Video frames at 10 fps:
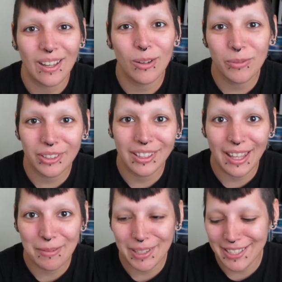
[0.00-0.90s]
Hopefully
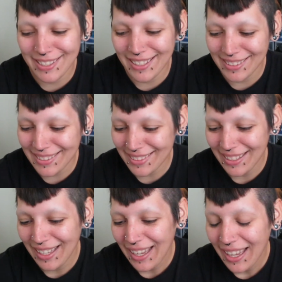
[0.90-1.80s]
that makes sense.
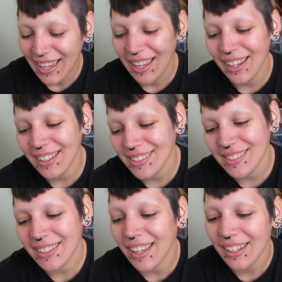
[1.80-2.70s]
I guess
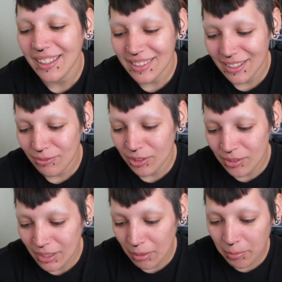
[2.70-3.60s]
this kind of gets confusing,